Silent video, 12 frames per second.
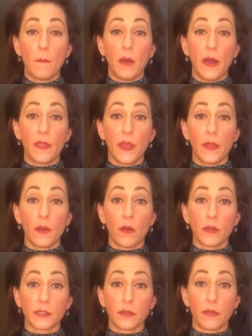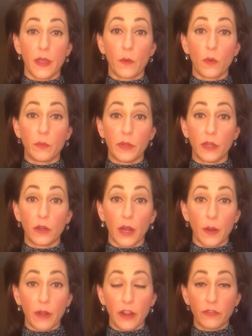But then also they would be a
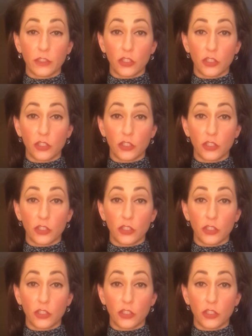great way